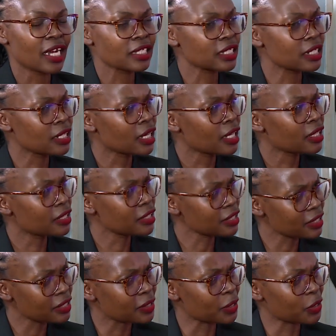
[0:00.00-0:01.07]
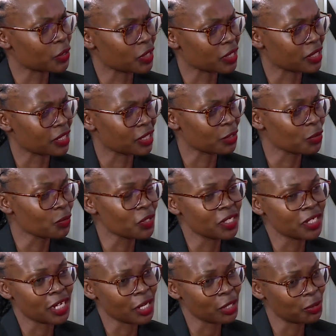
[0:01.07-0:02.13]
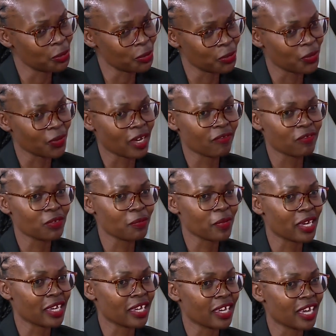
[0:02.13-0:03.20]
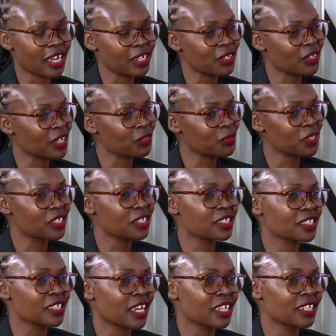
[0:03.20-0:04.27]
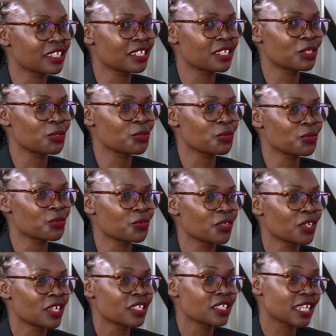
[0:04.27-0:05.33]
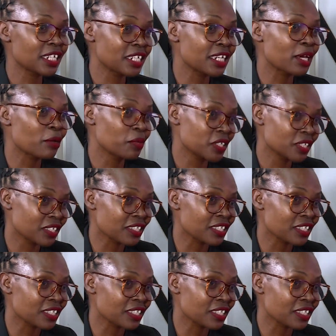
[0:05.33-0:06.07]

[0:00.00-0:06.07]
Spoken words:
I said, this is interesting. So what did I do after my undergraduate decided to study diabetes